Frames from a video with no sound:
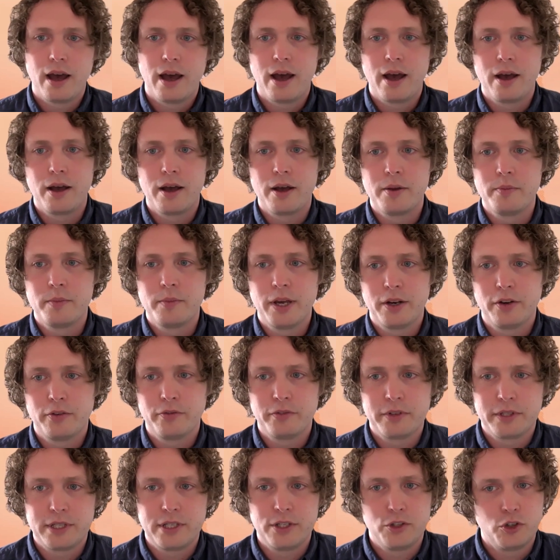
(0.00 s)
And
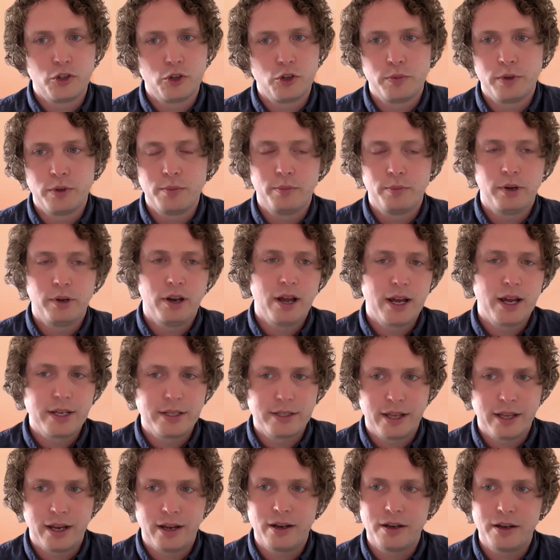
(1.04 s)
obviously dupe
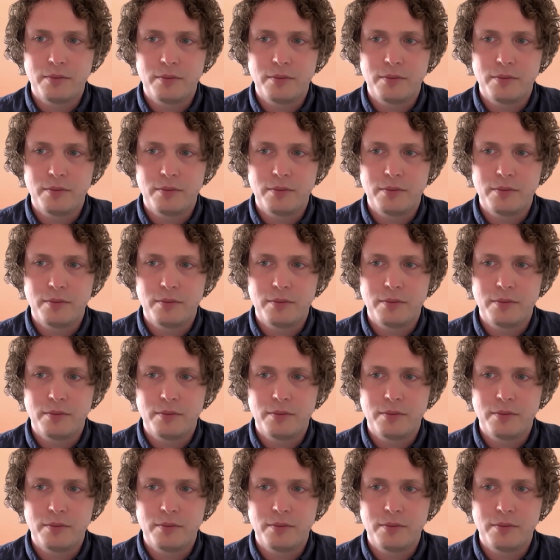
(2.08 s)
implies that